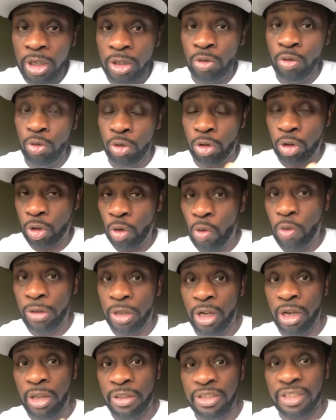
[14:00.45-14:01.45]
and you showing the
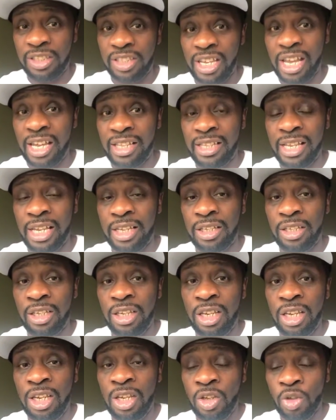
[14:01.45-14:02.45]
other side that
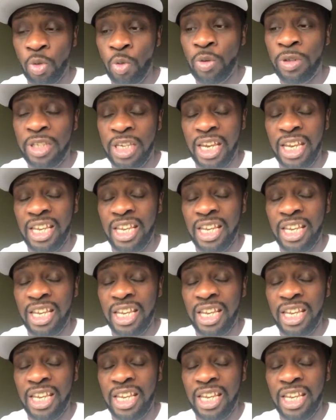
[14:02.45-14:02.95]
you can't.